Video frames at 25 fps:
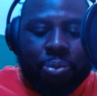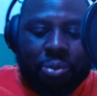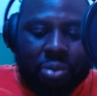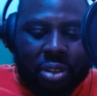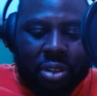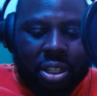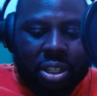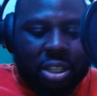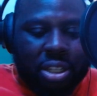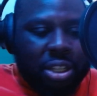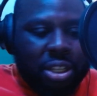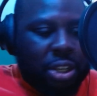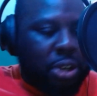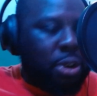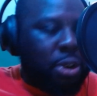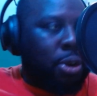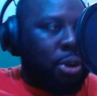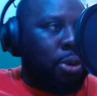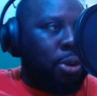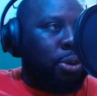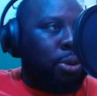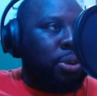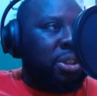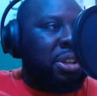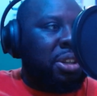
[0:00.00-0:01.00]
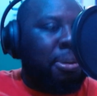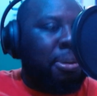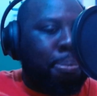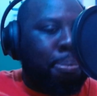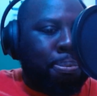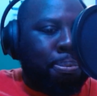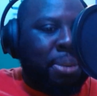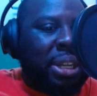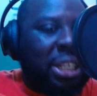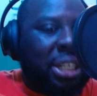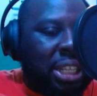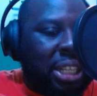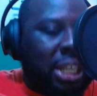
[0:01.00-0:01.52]
you know, you
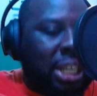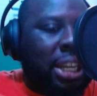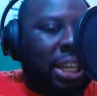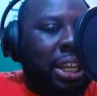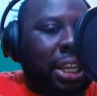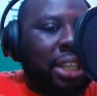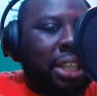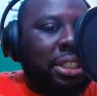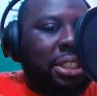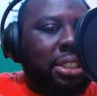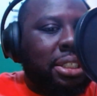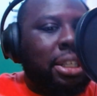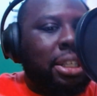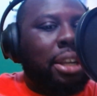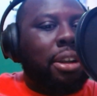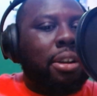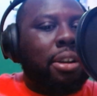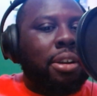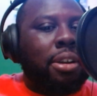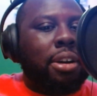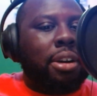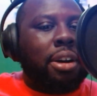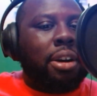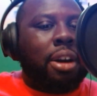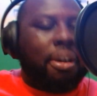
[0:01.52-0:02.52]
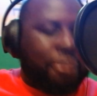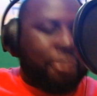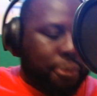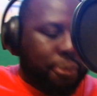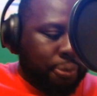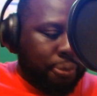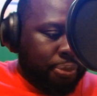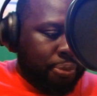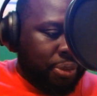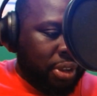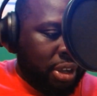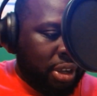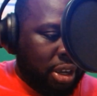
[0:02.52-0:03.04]
build a legacy of
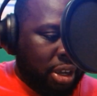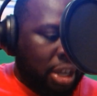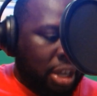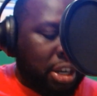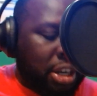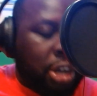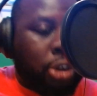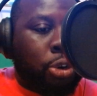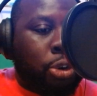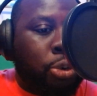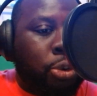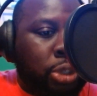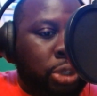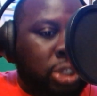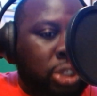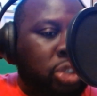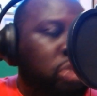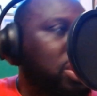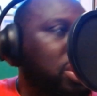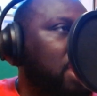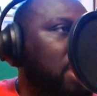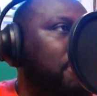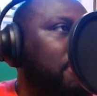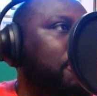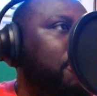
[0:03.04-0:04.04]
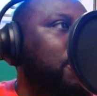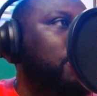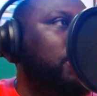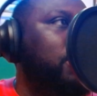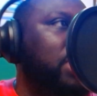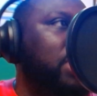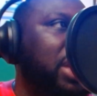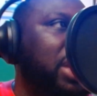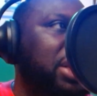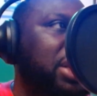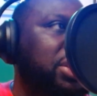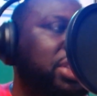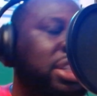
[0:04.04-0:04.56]
on a good, strong
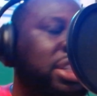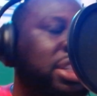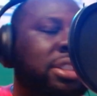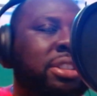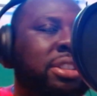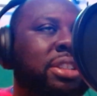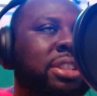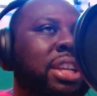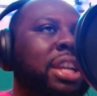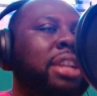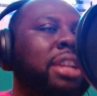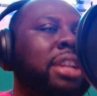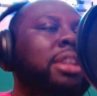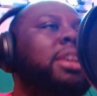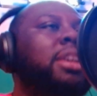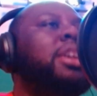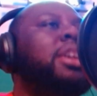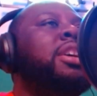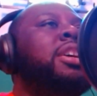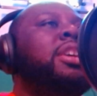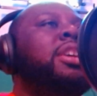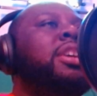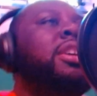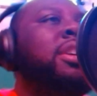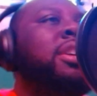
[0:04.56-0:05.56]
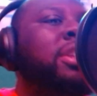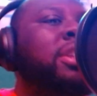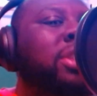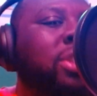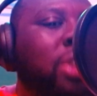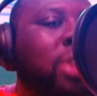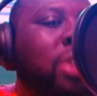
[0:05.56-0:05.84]
foundation. See? So